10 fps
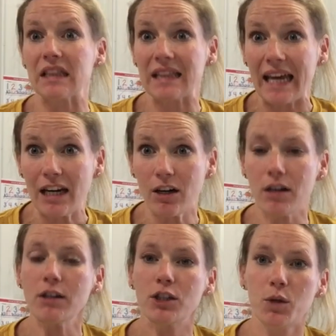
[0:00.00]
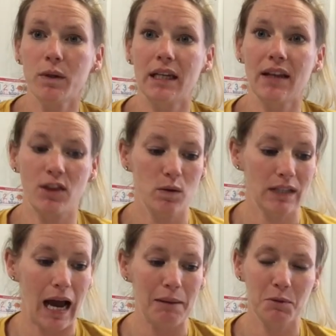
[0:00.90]
later you would get those
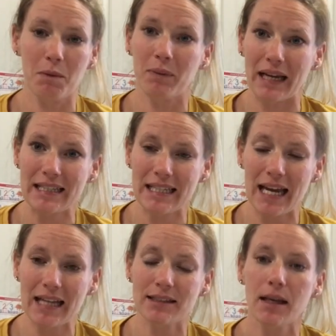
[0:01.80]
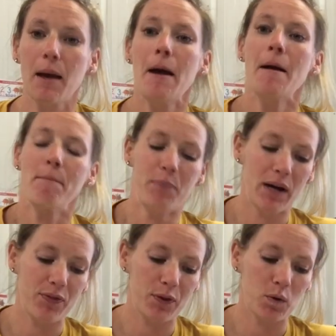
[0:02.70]
optimum planting dates.
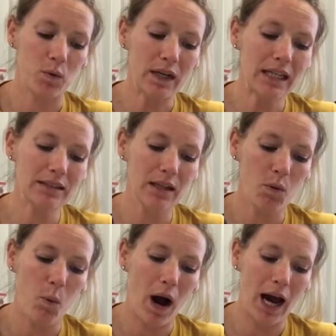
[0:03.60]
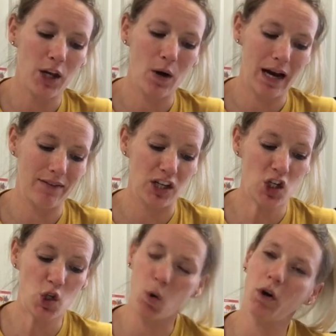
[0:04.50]
But the reason why you have a
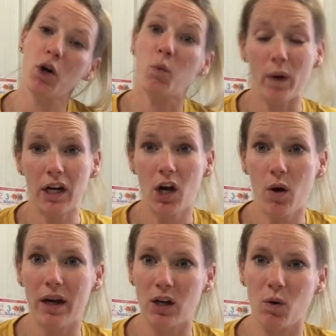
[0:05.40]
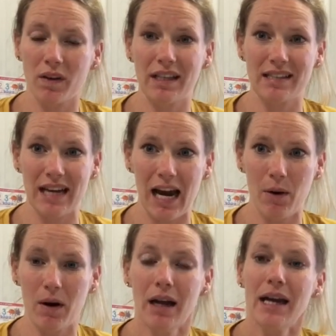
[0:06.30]
shorter window in Northeast
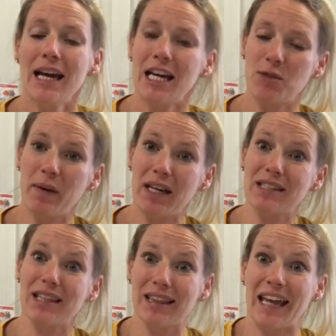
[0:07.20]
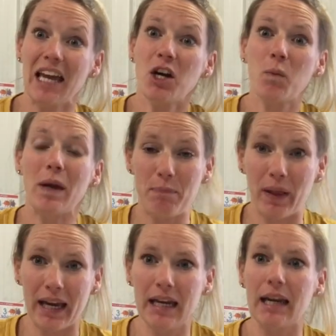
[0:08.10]
Iowa is because the later we
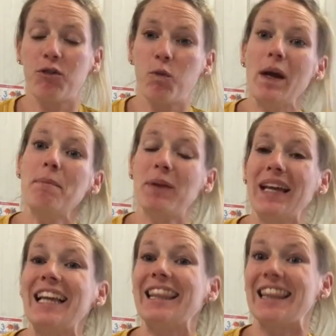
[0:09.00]
plant, if we plant